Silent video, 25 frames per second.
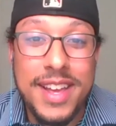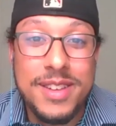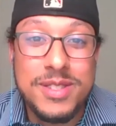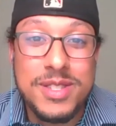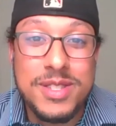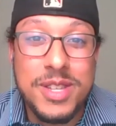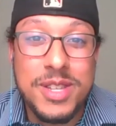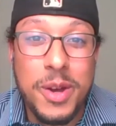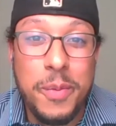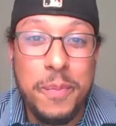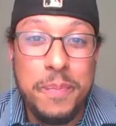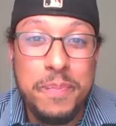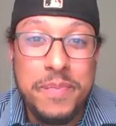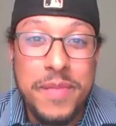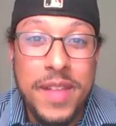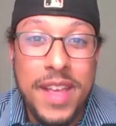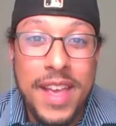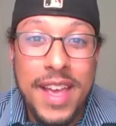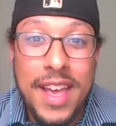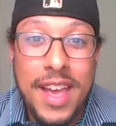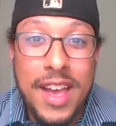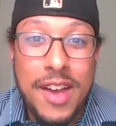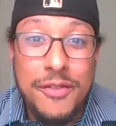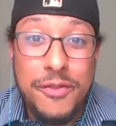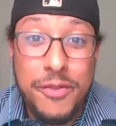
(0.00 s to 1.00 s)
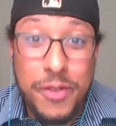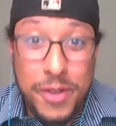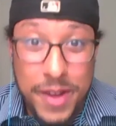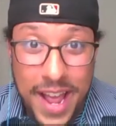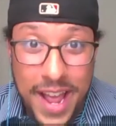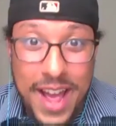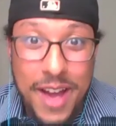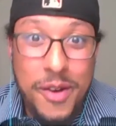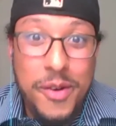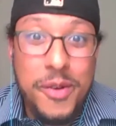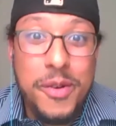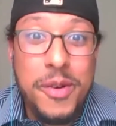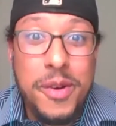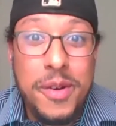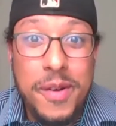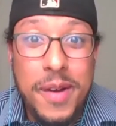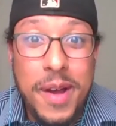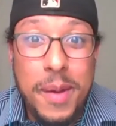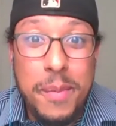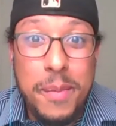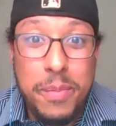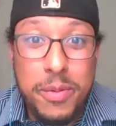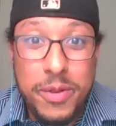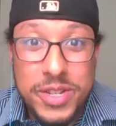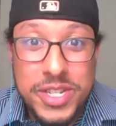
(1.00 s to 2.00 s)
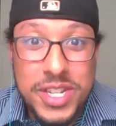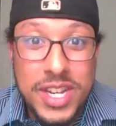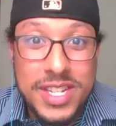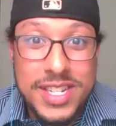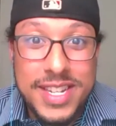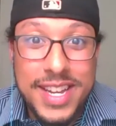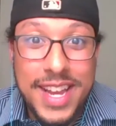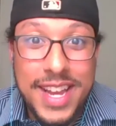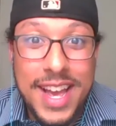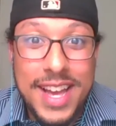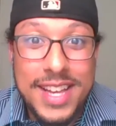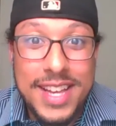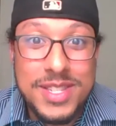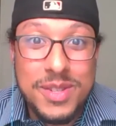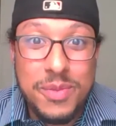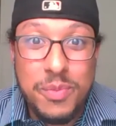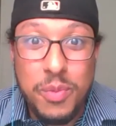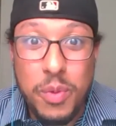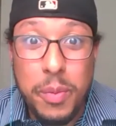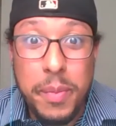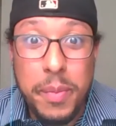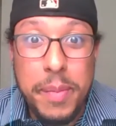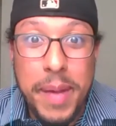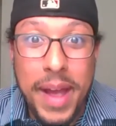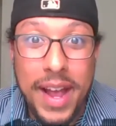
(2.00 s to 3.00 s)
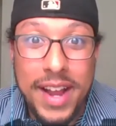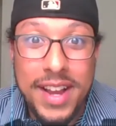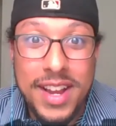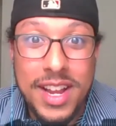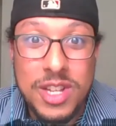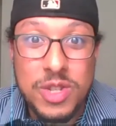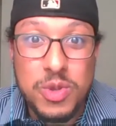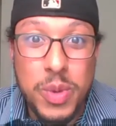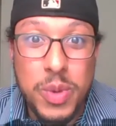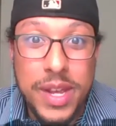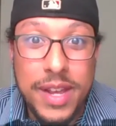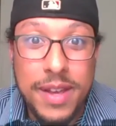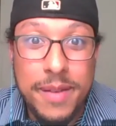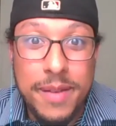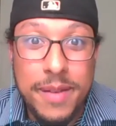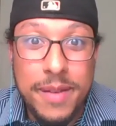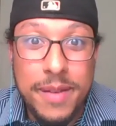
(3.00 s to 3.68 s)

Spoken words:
So for now, appreciate you guys. We'll be back next week.